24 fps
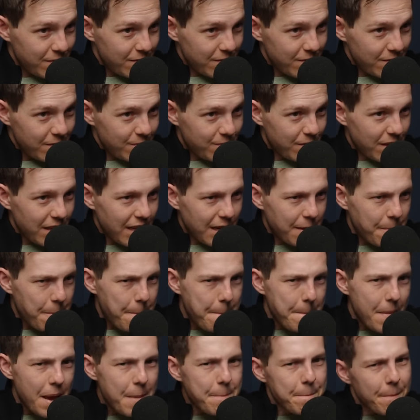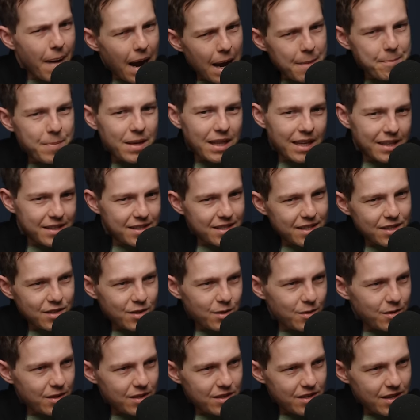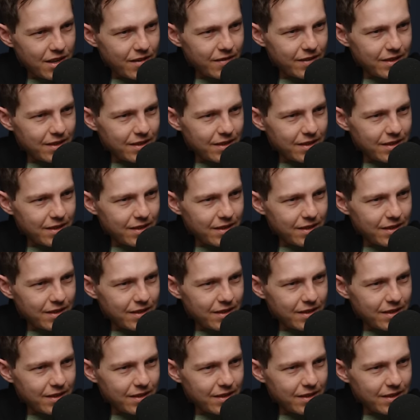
But that's but tight. like it might be like six thirty-seven.